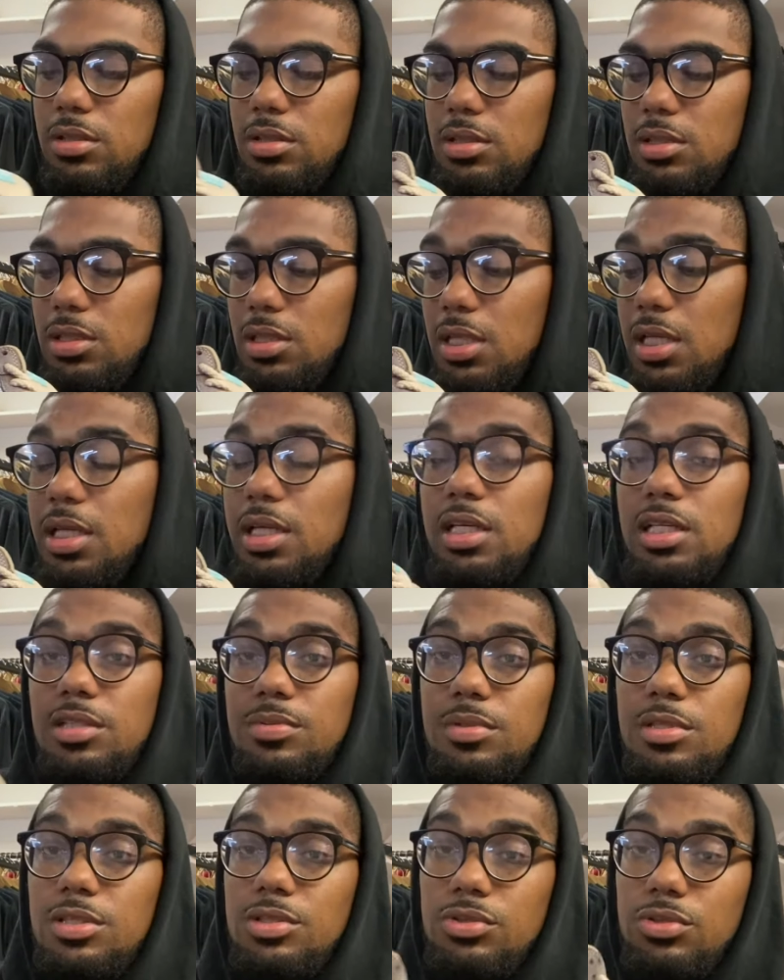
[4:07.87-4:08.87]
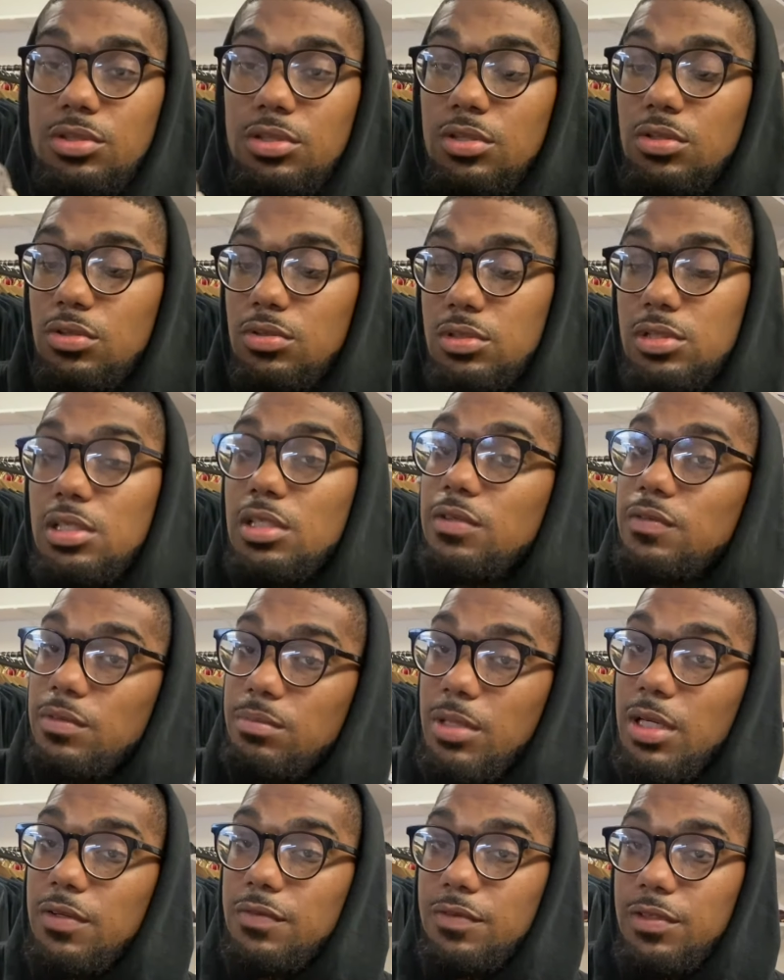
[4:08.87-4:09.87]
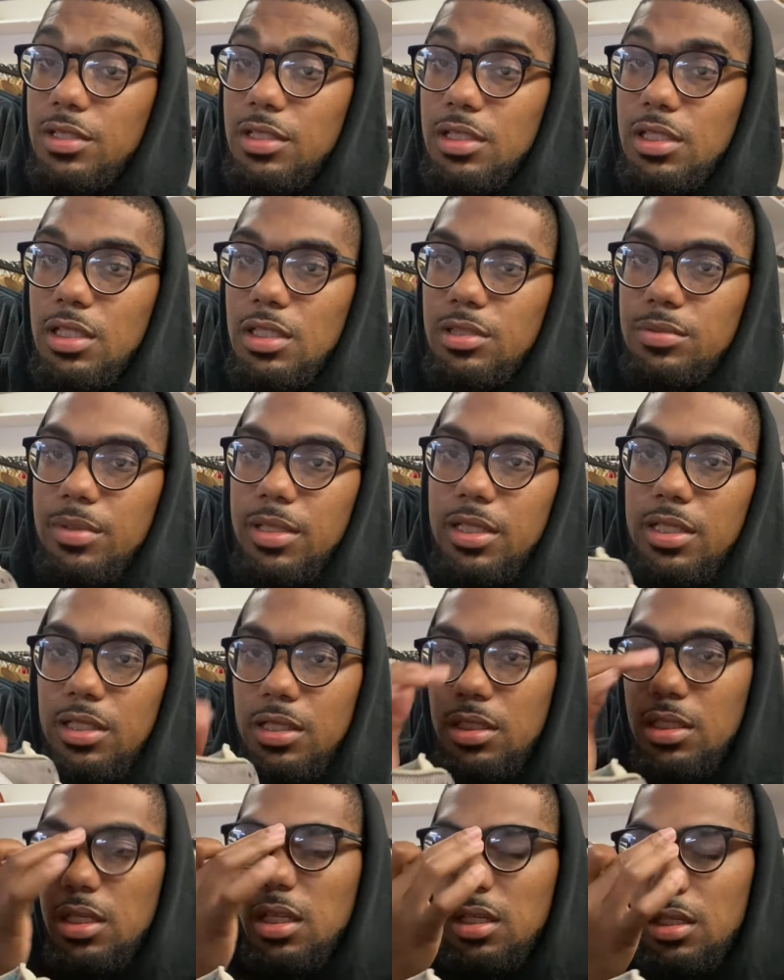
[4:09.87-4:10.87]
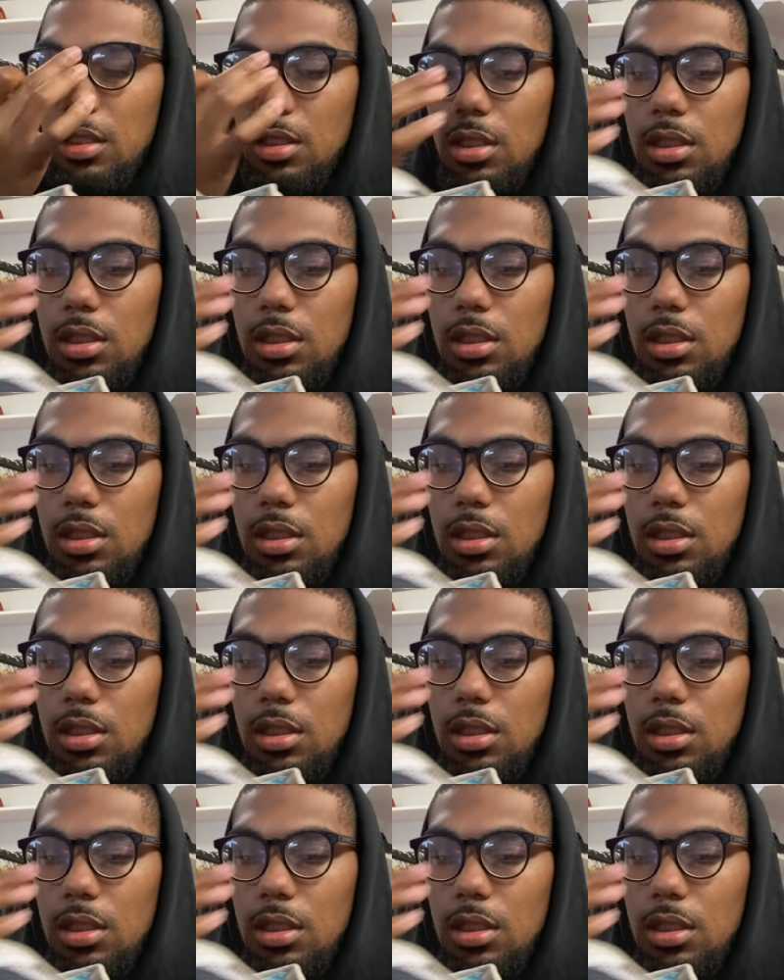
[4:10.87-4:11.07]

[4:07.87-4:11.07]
Because a lot of SBs used to go on sale for about $50 back in the day.